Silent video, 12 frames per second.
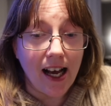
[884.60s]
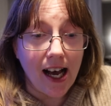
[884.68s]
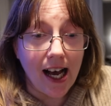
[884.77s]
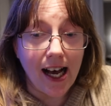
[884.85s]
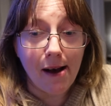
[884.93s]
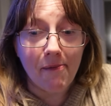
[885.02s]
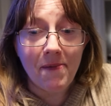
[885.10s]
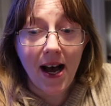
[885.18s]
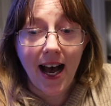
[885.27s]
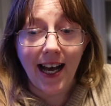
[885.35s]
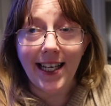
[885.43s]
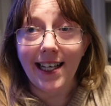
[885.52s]
And
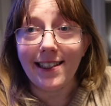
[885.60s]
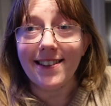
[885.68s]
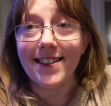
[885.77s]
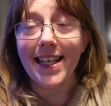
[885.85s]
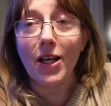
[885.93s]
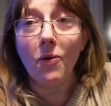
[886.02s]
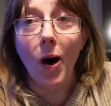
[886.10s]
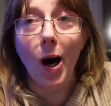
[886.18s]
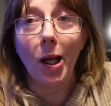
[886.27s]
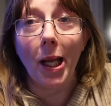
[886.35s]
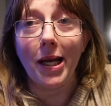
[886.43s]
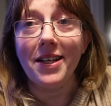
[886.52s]
I'll see you
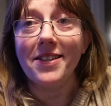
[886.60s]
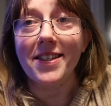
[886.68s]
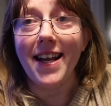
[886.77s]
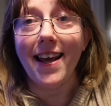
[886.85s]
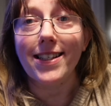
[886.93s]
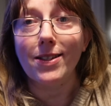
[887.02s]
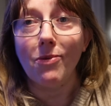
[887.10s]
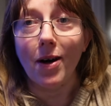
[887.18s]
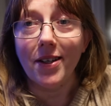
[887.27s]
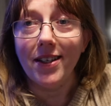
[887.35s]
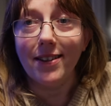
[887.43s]
all in the next one.